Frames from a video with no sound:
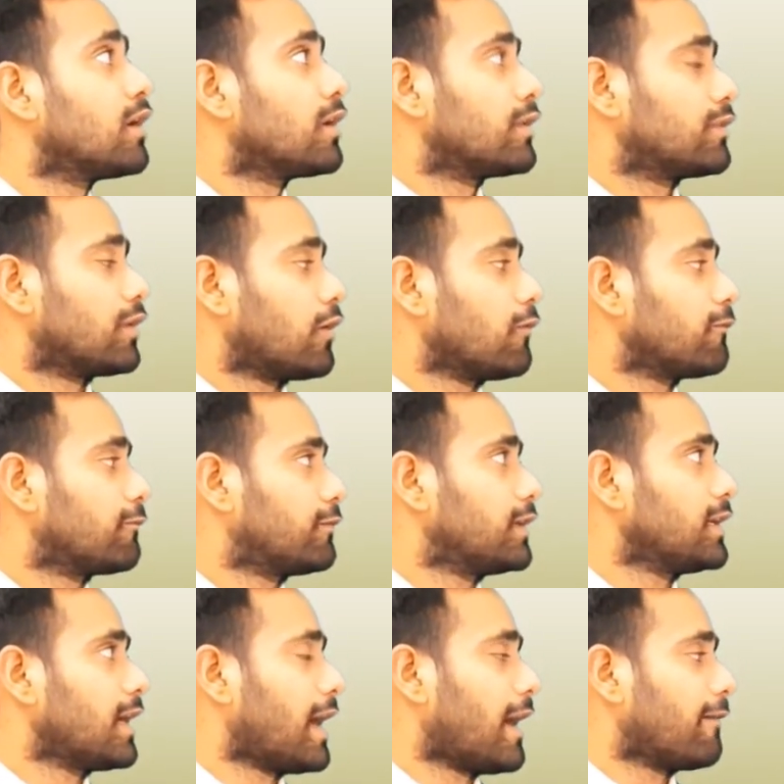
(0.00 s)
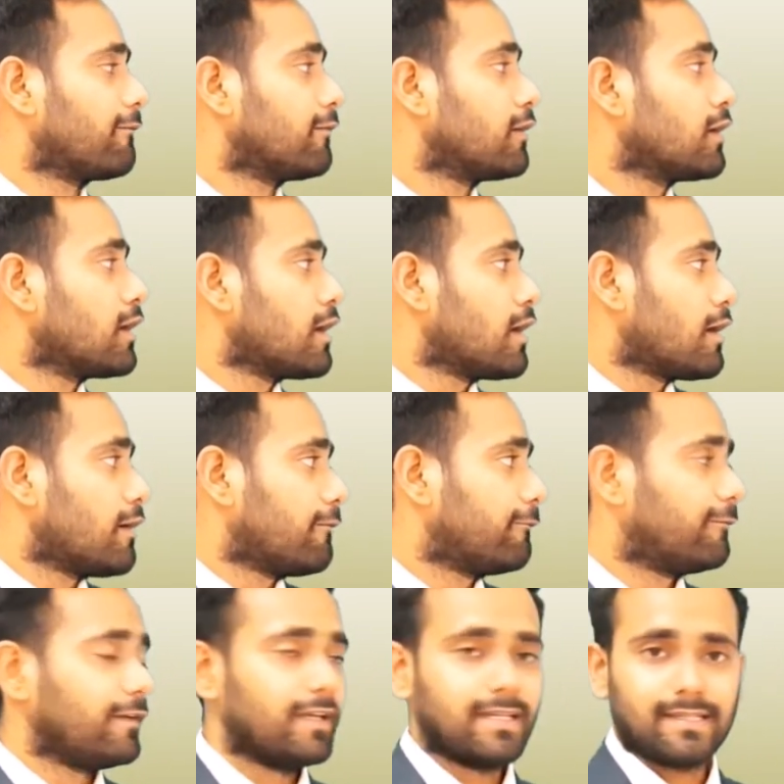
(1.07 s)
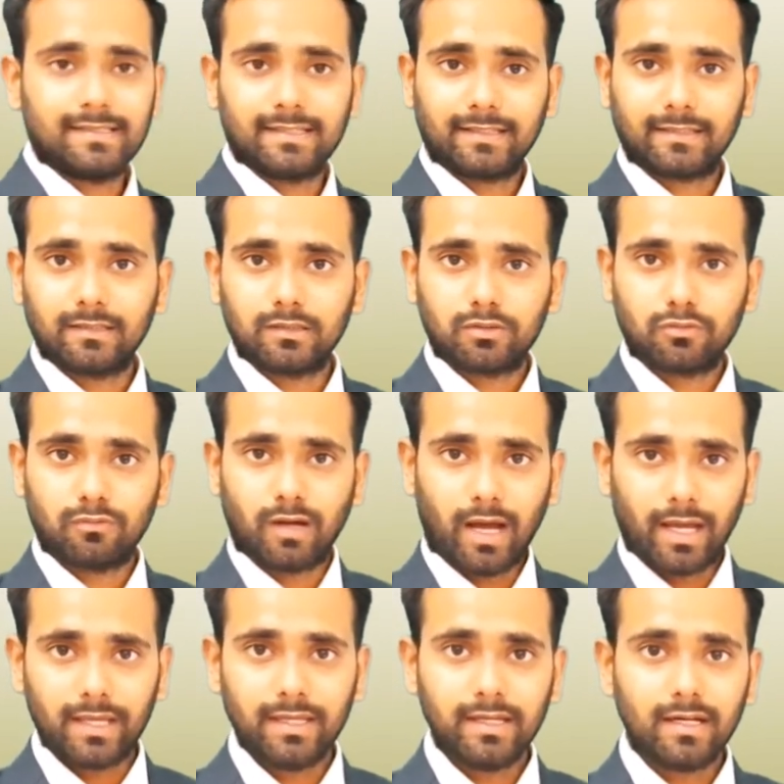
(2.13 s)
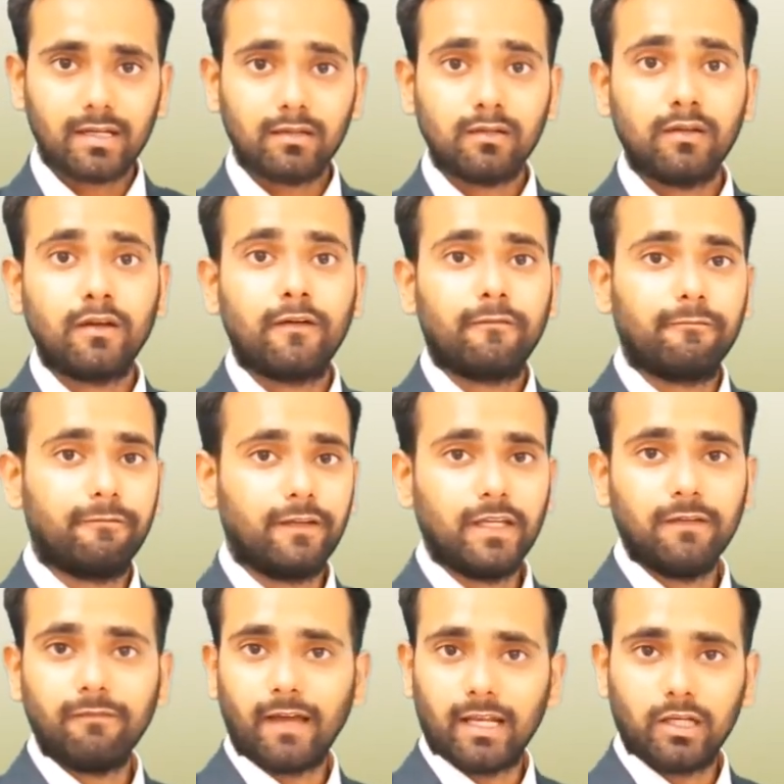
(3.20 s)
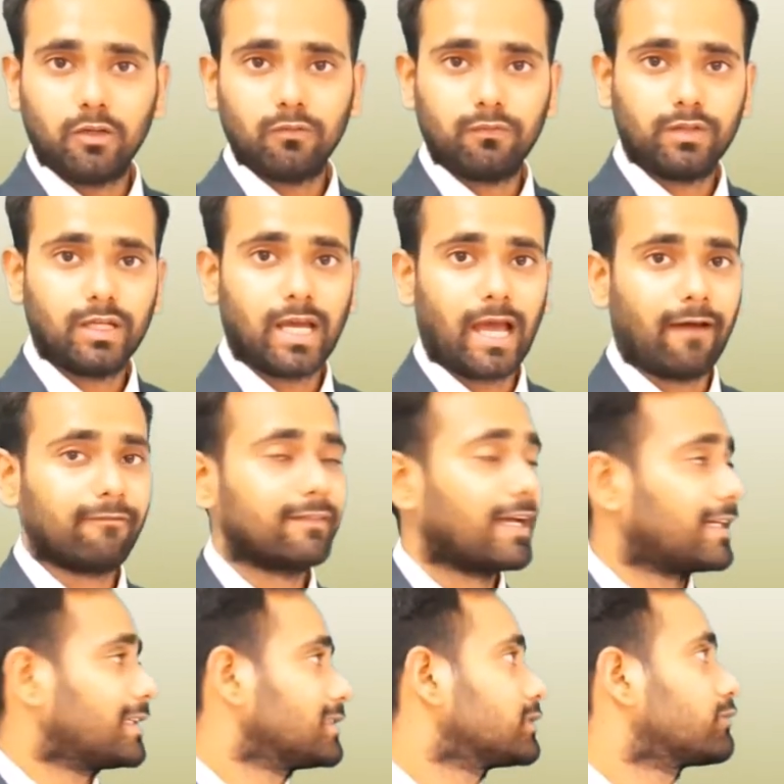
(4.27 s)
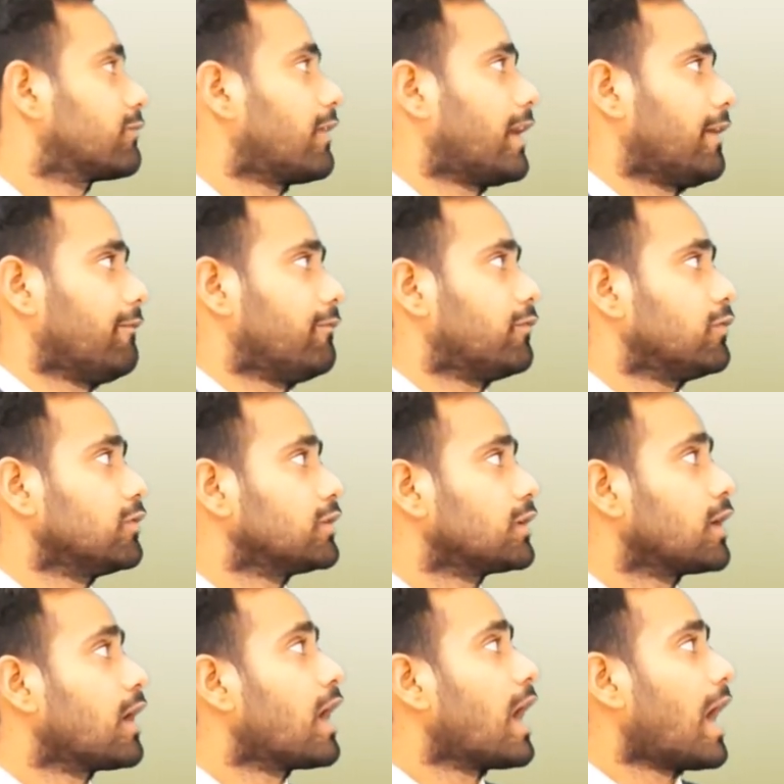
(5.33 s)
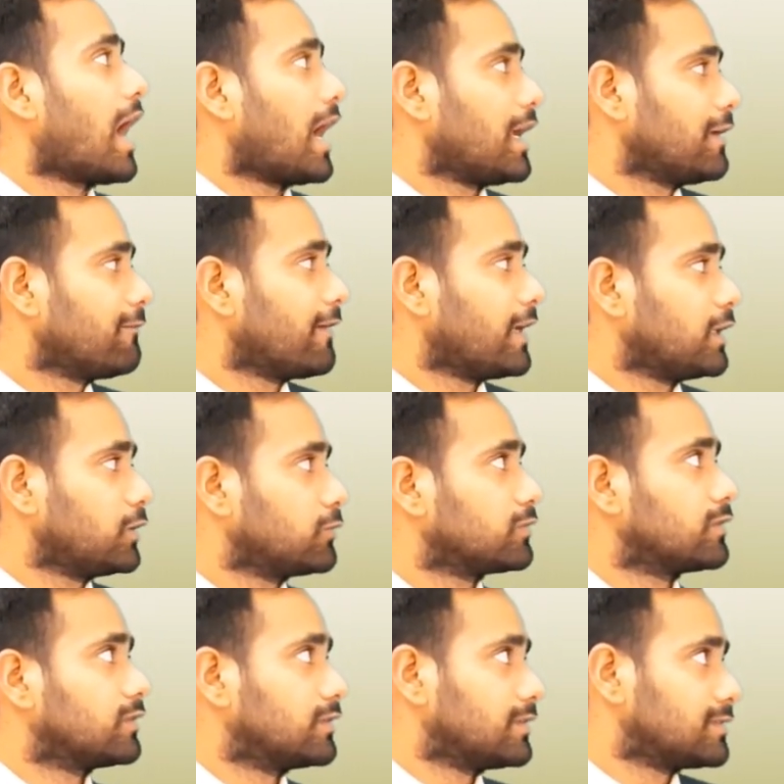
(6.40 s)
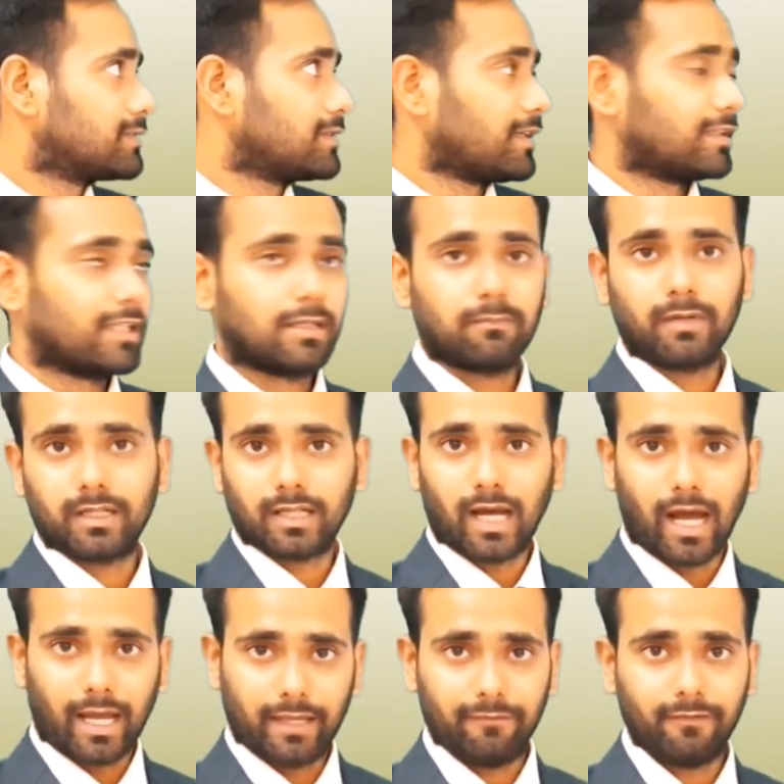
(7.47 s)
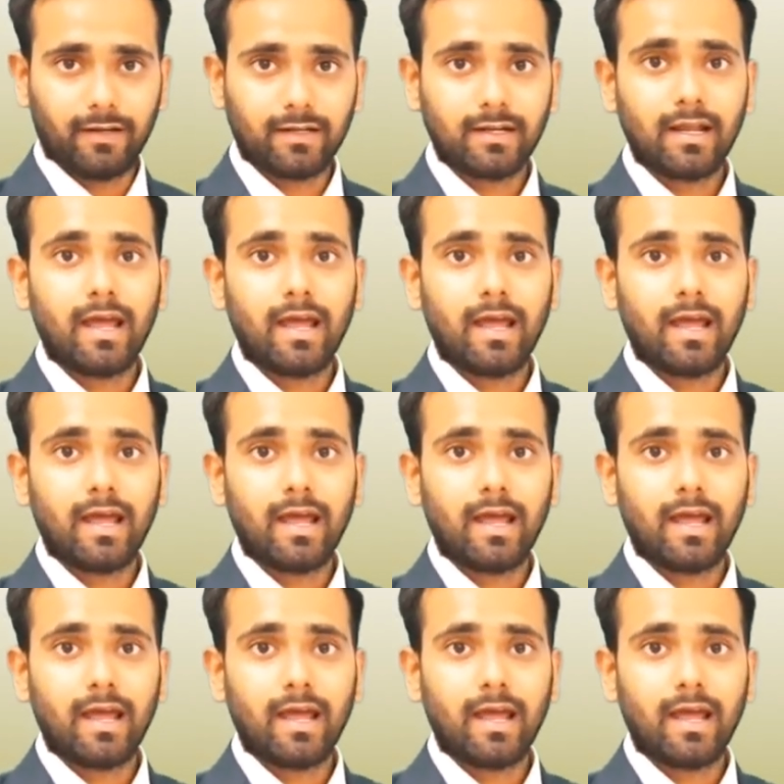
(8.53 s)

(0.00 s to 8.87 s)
Now we have V is equals to IR. V value we have, that is 5 volt. I value is nothing but I1,